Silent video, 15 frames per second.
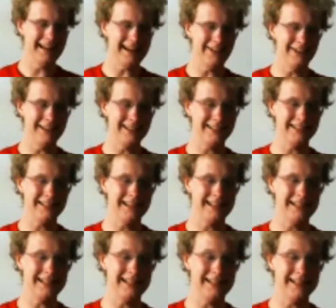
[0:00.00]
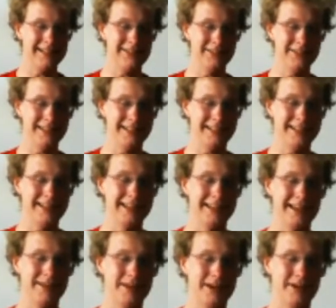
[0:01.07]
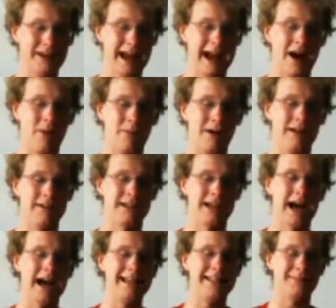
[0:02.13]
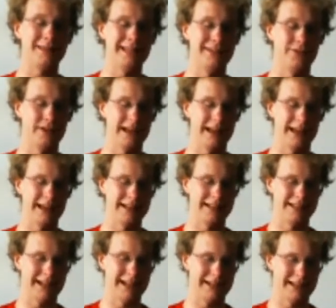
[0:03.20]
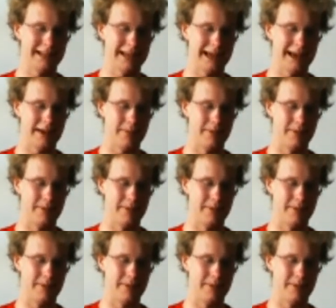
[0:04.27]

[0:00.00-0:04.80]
Anyways, it's it's interesting to think about how much high speed trading has changed the game.